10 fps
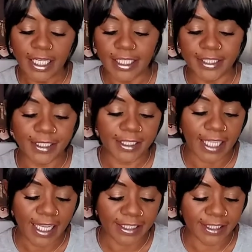It's
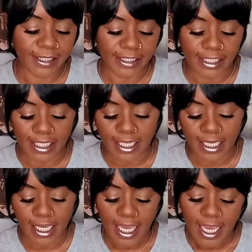
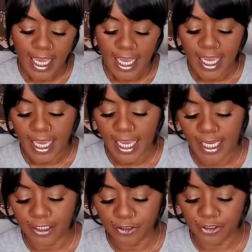sassy
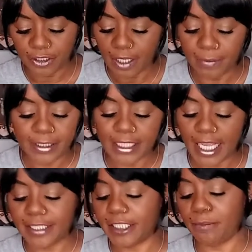H, uh,
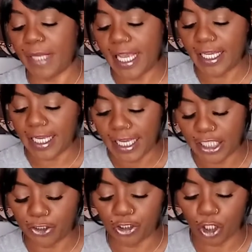sassy bang
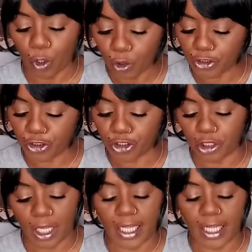h ultra.